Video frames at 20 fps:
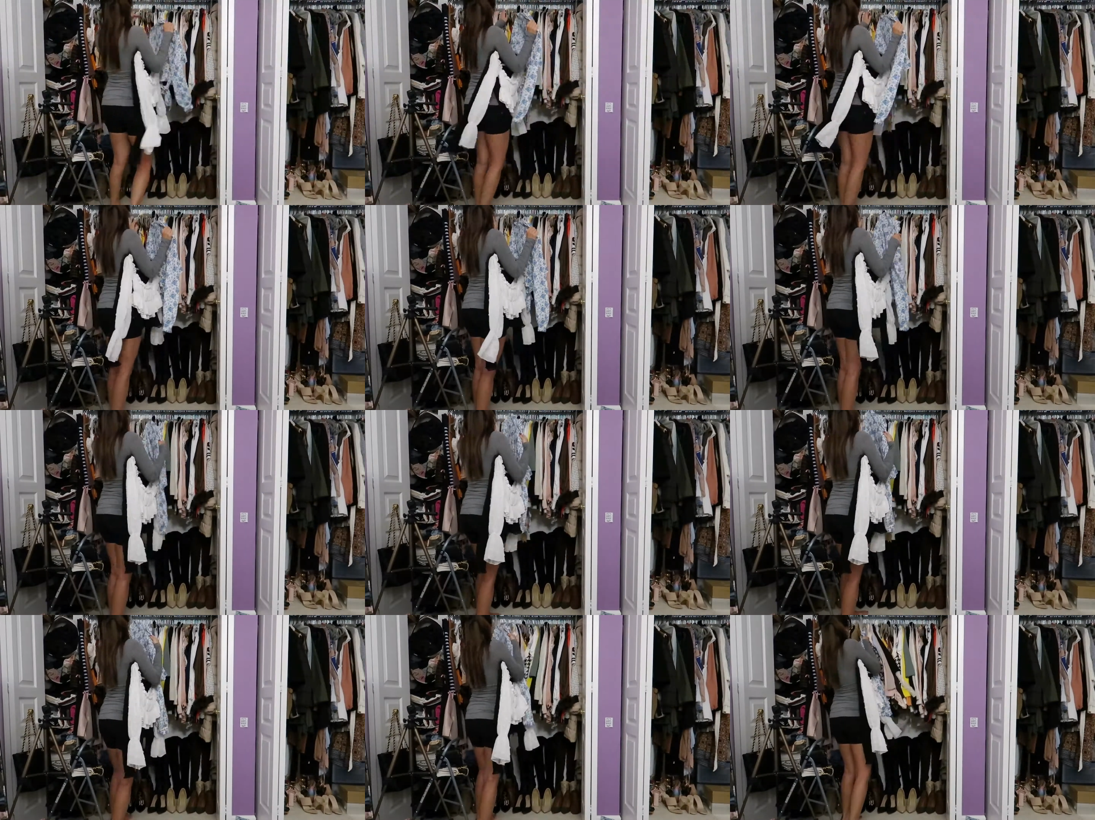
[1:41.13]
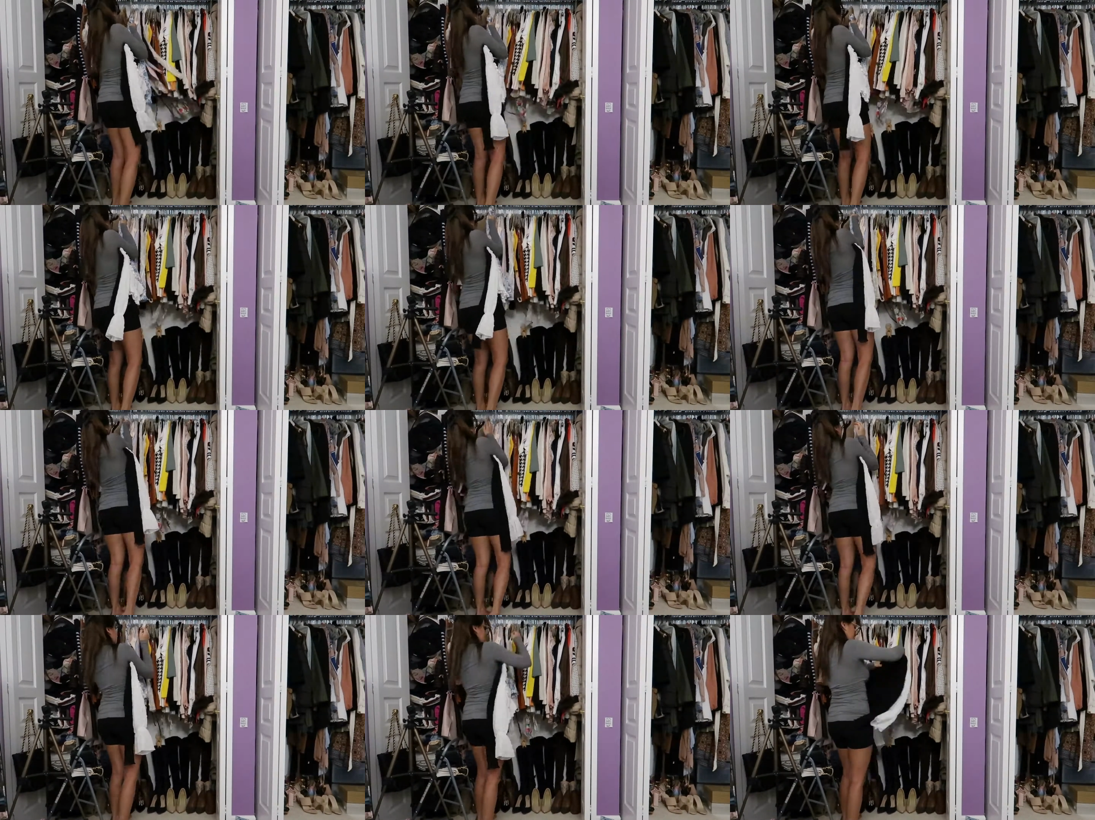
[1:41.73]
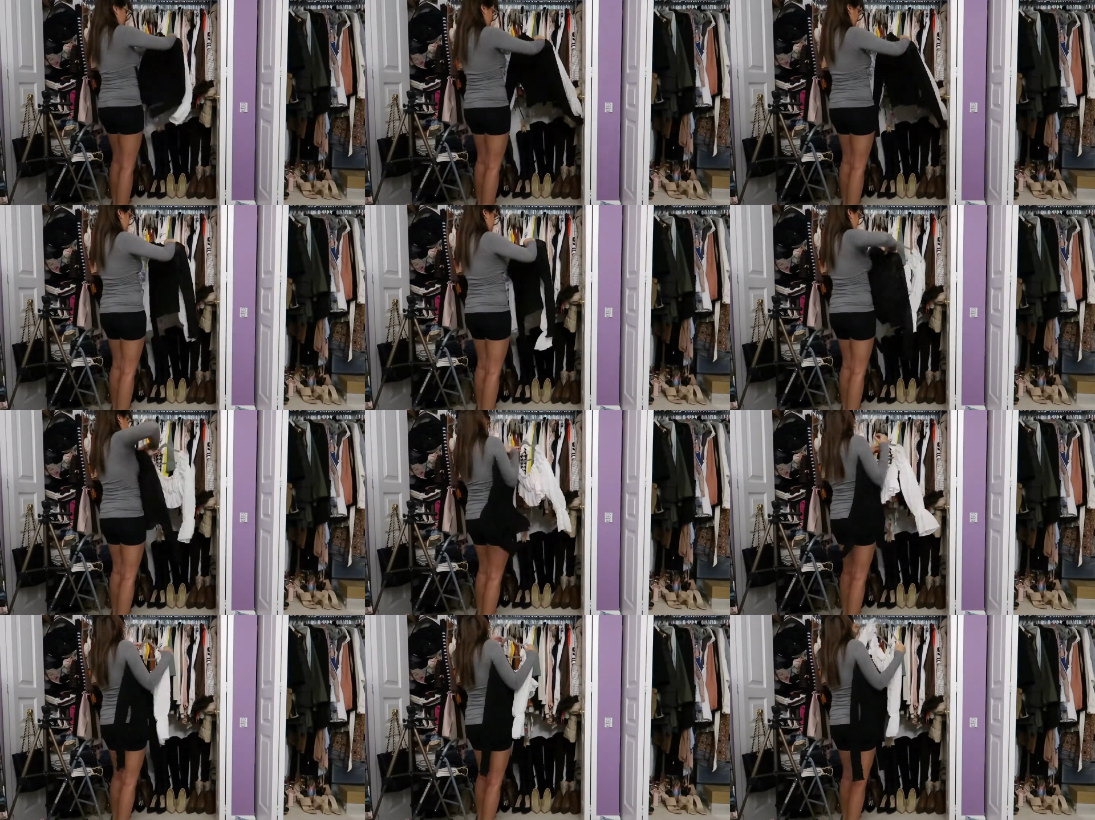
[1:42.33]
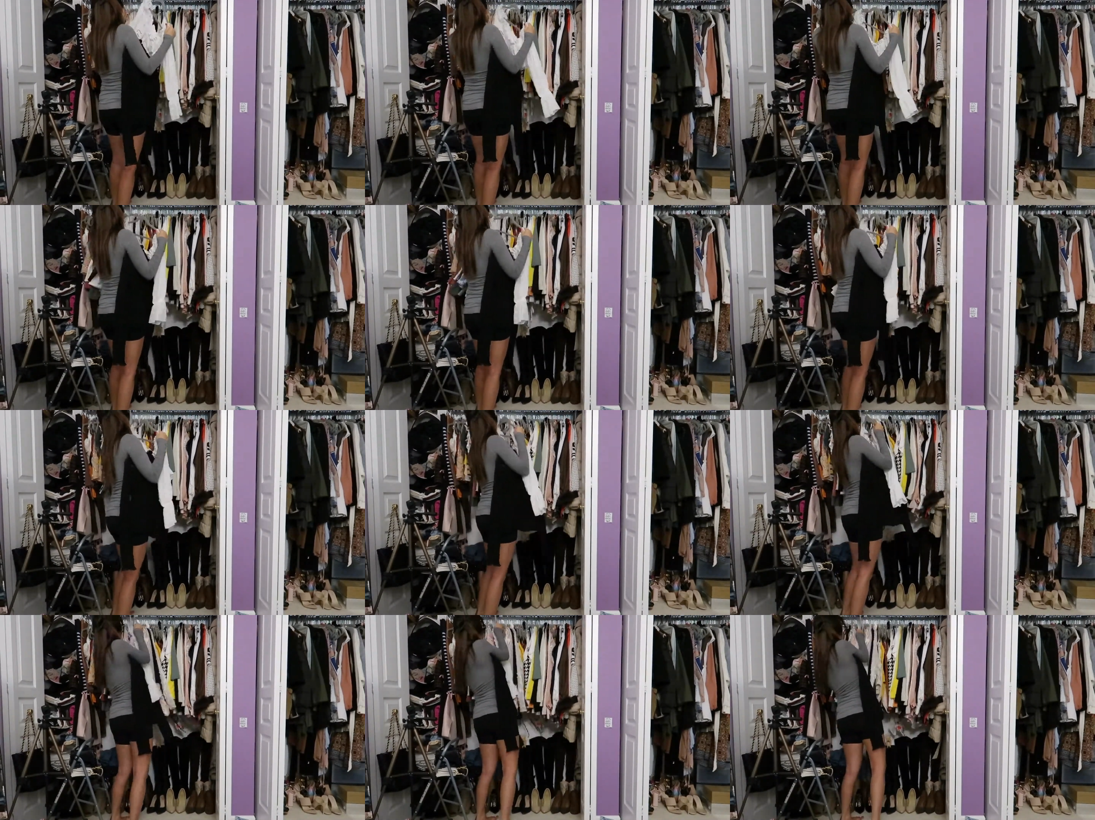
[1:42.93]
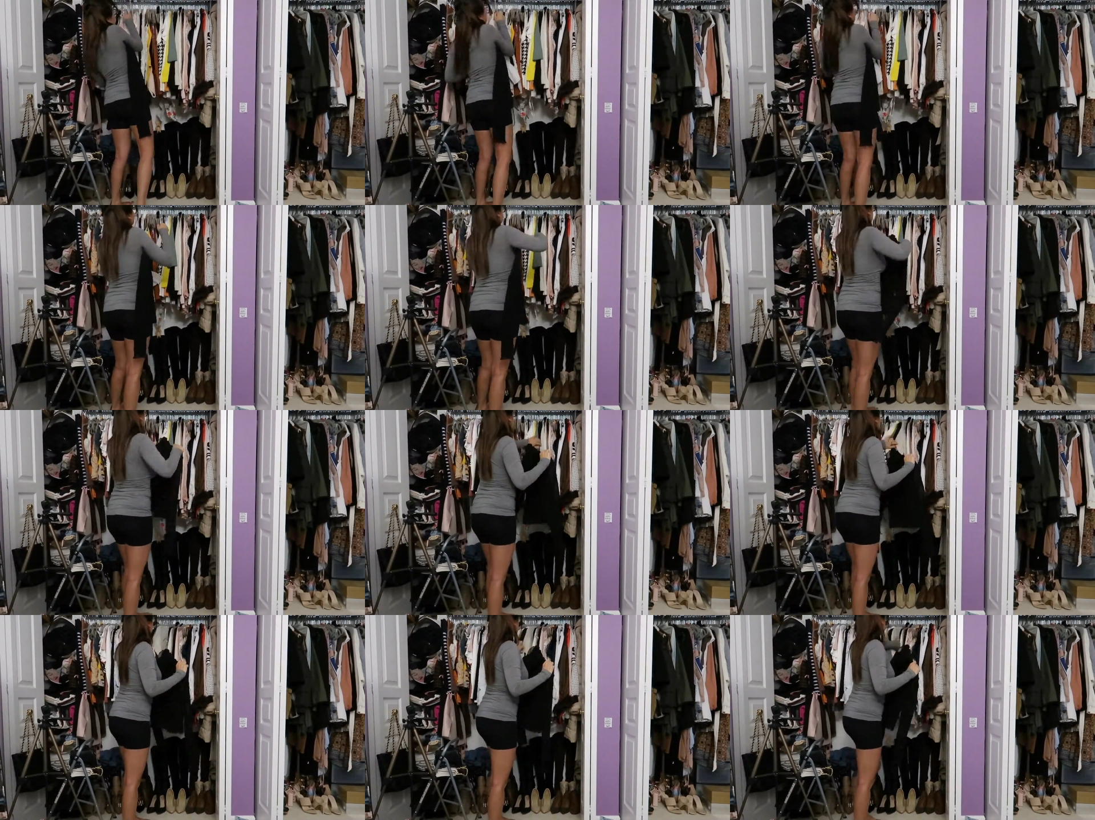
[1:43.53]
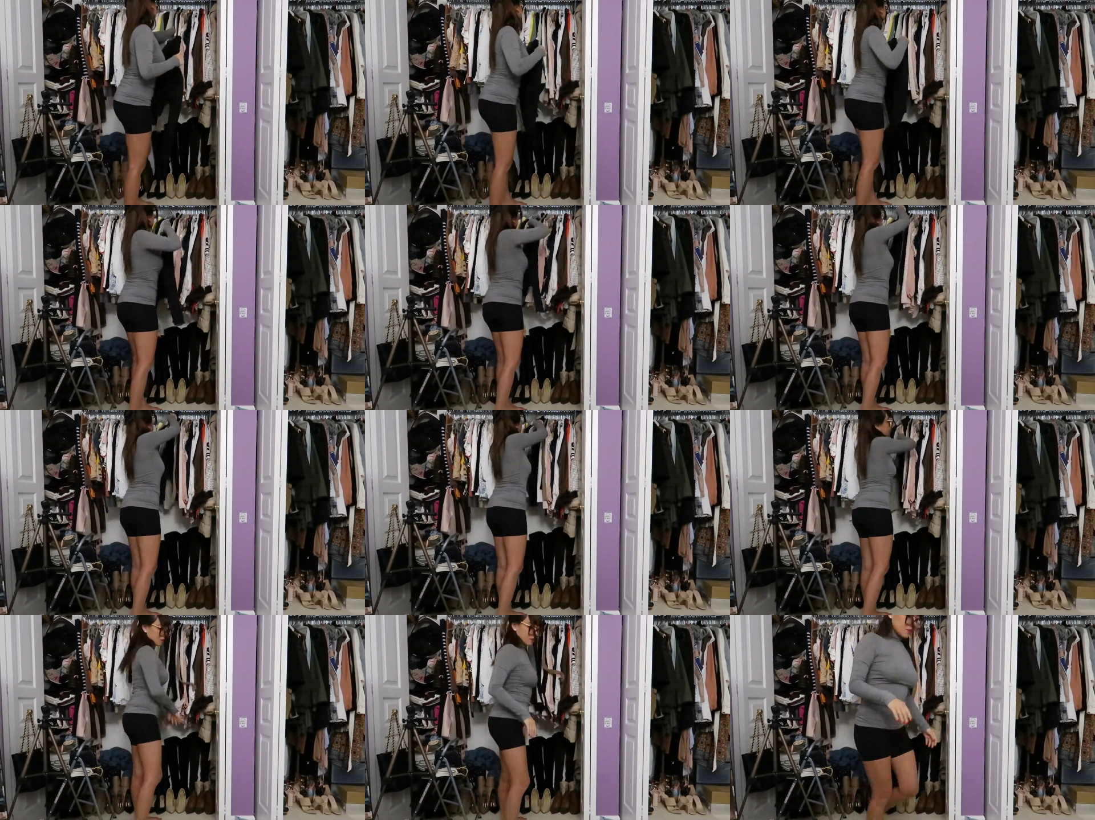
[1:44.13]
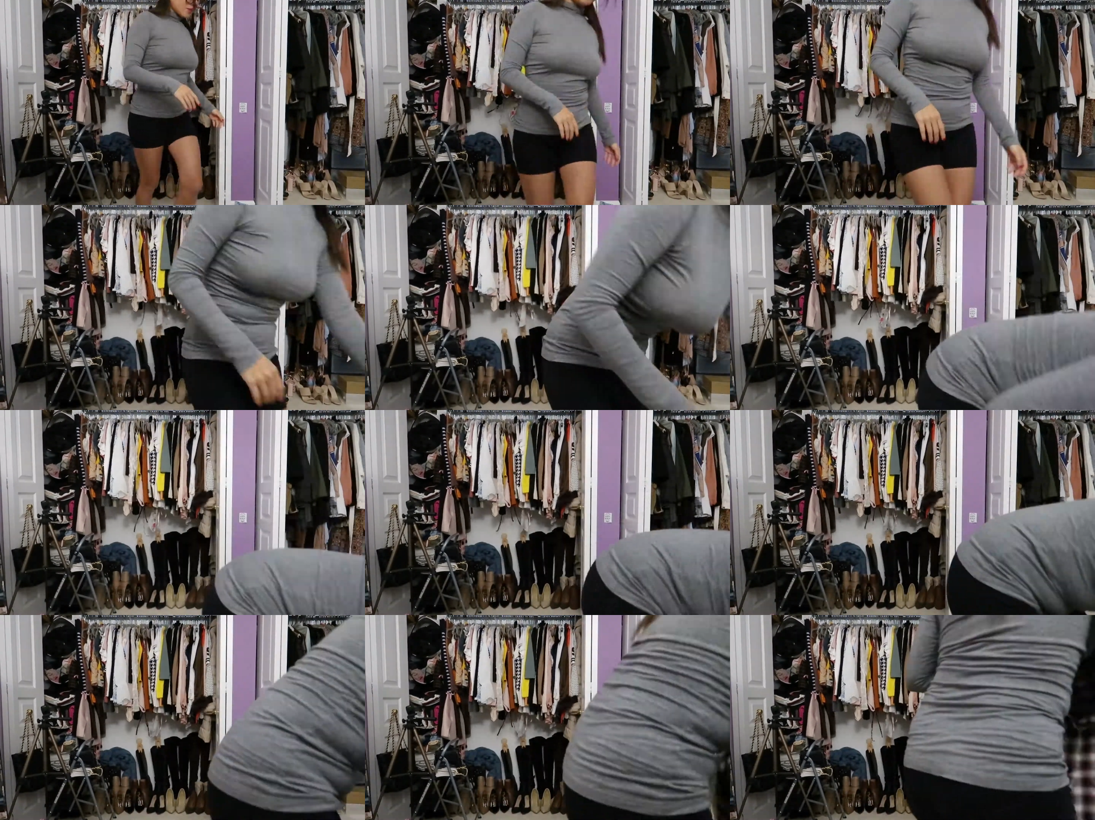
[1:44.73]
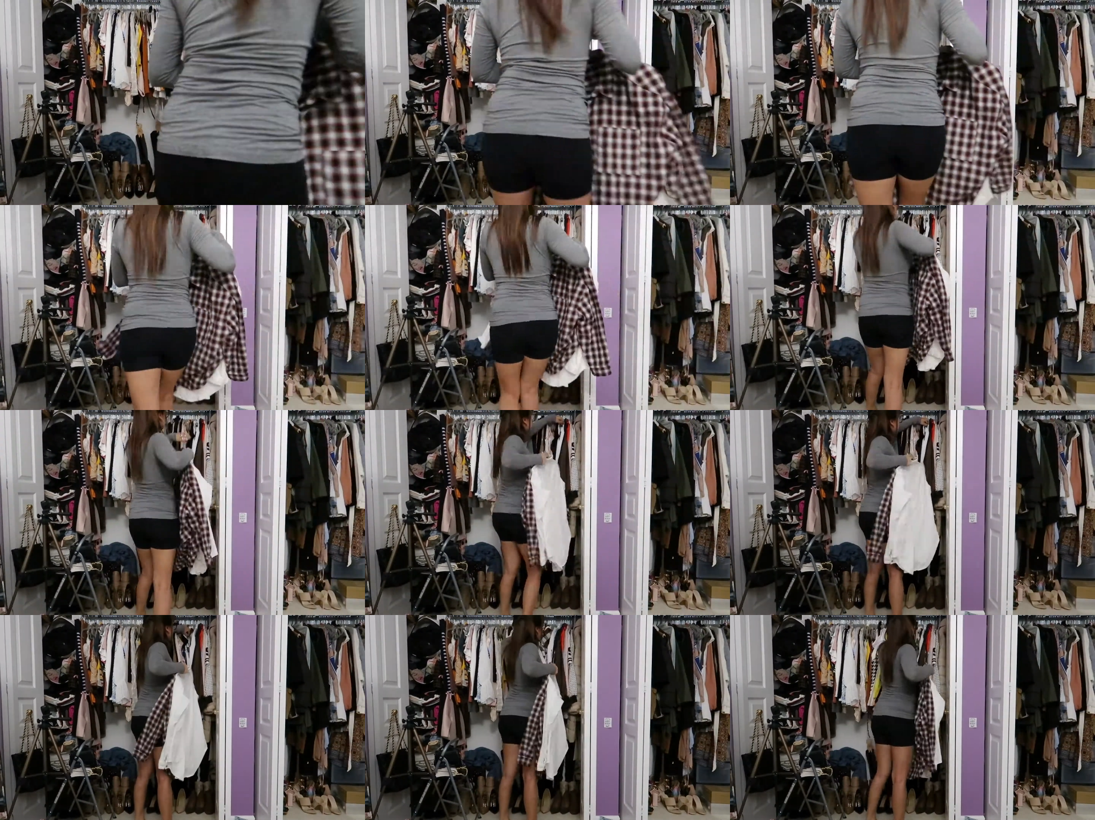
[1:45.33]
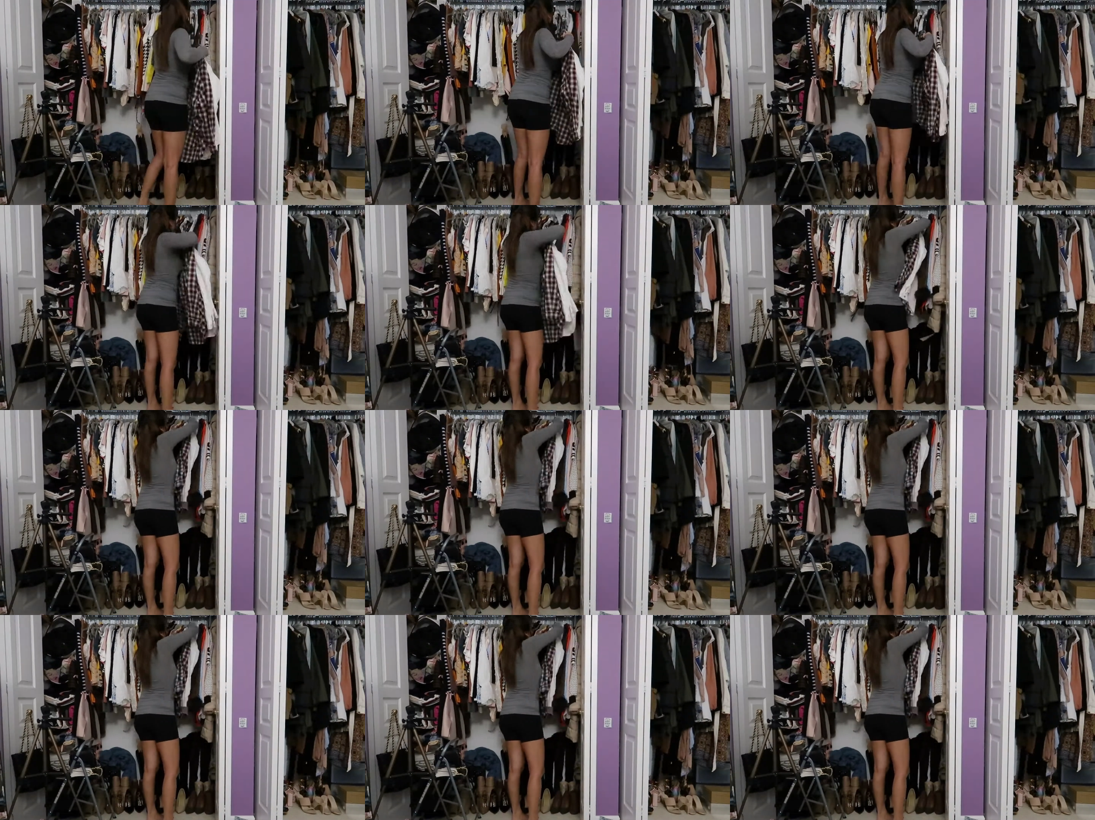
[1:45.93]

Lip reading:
[unreadable: no face in view]